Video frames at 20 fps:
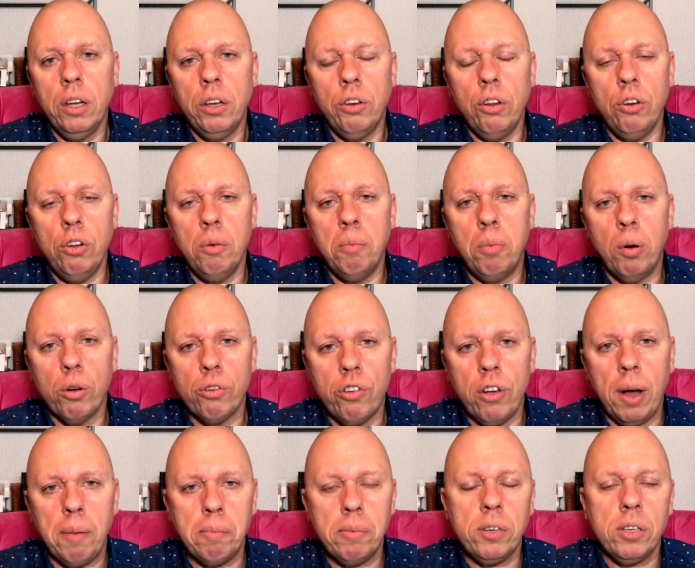to do
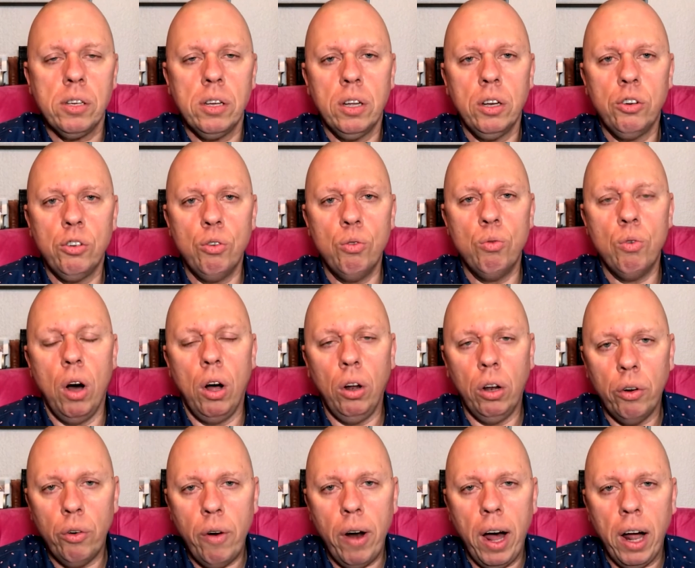push-ups, to
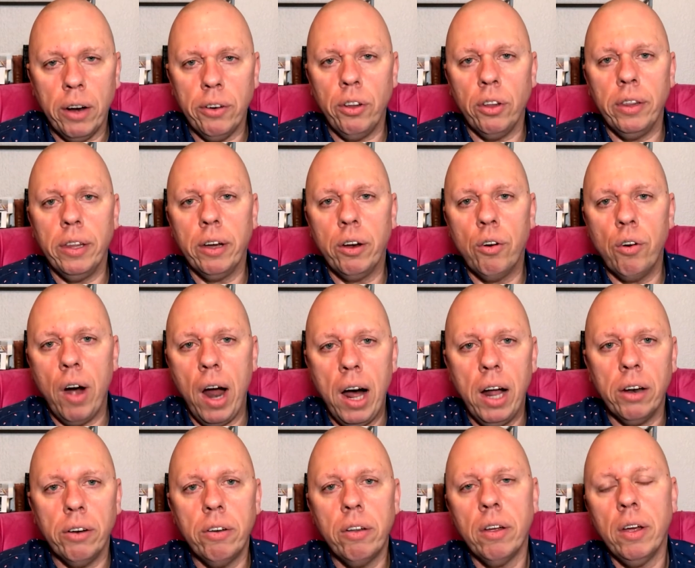roll around on the
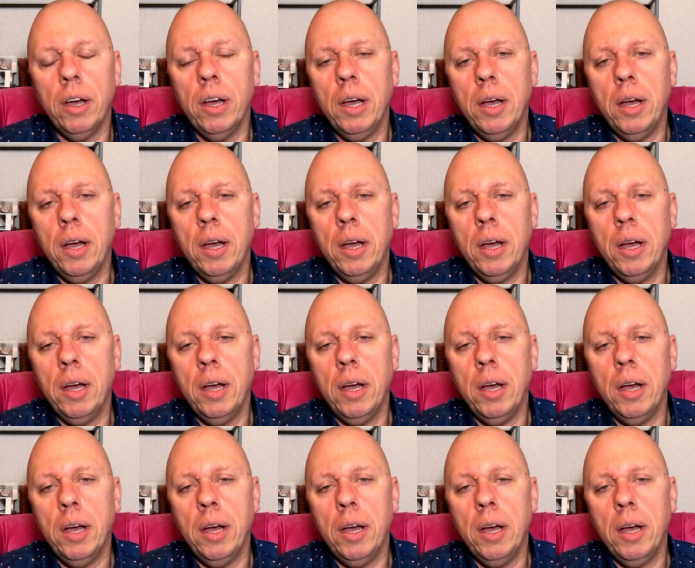ground